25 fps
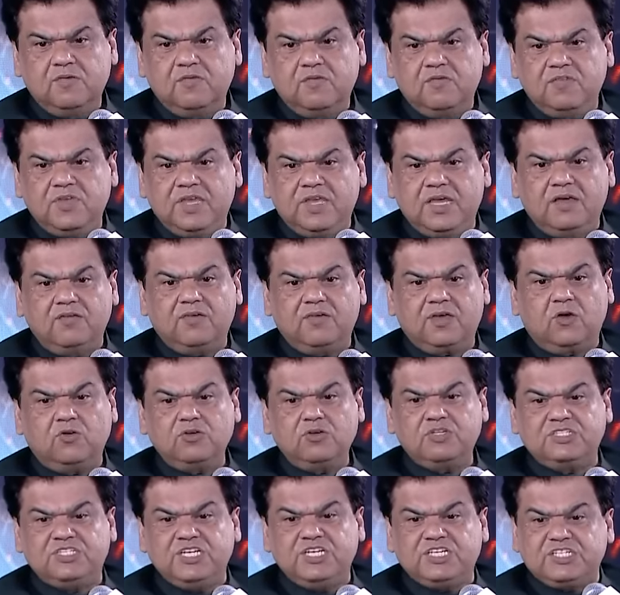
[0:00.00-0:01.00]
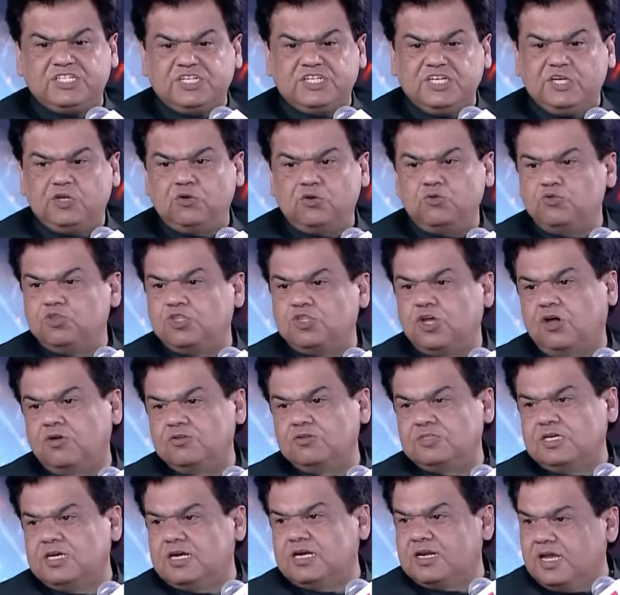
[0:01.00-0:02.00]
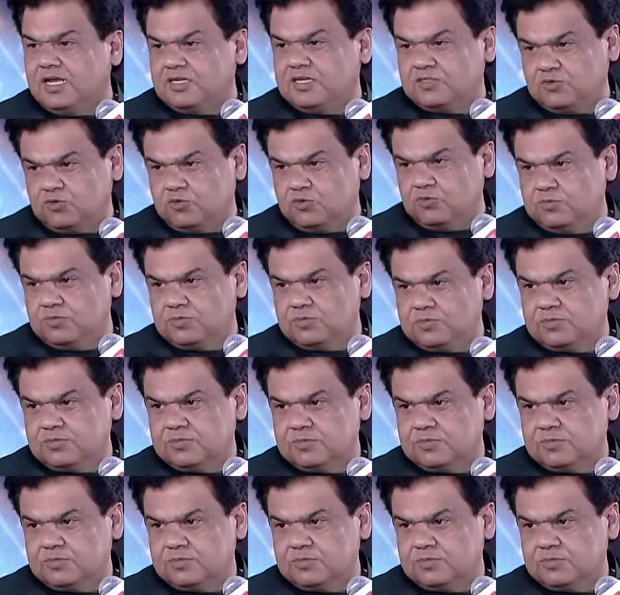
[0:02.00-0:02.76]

we have around 62,000 classrooms.